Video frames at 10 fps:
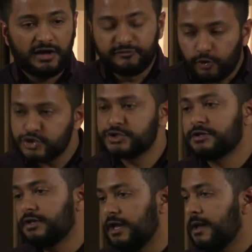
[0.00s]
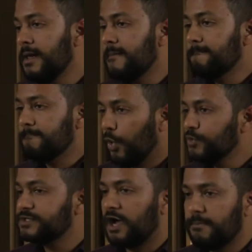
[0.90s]
Unfortunately,
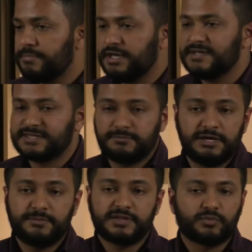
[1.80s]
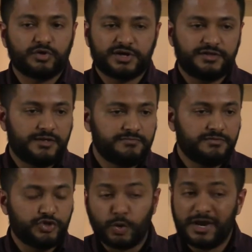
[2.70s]
most companies and the people that work in
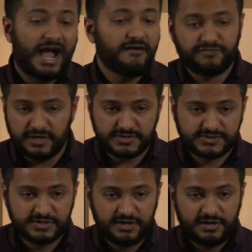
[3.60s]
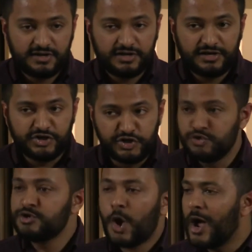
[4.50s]
them don't have this. Do
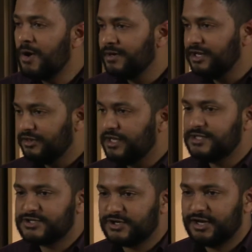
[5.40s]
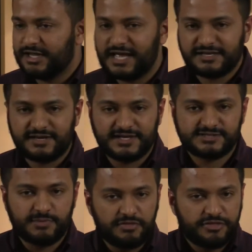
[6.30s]
you know how many leads you're going to get
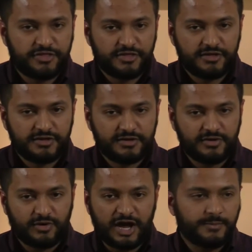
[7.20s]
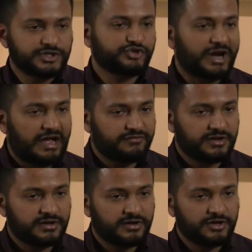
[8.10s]
next month, or how much
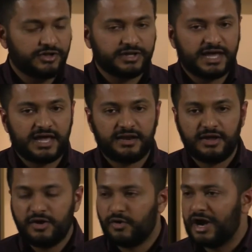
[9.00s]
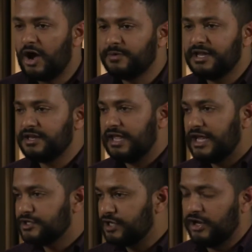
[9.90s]
traffic you'll get, or how many
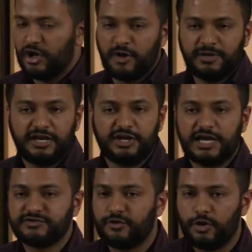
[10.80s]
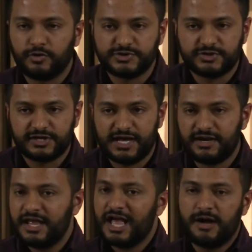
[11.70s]
engage, I know how many engaged followers you'll
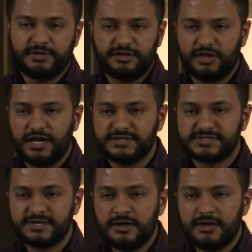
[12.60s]
get, how many likes?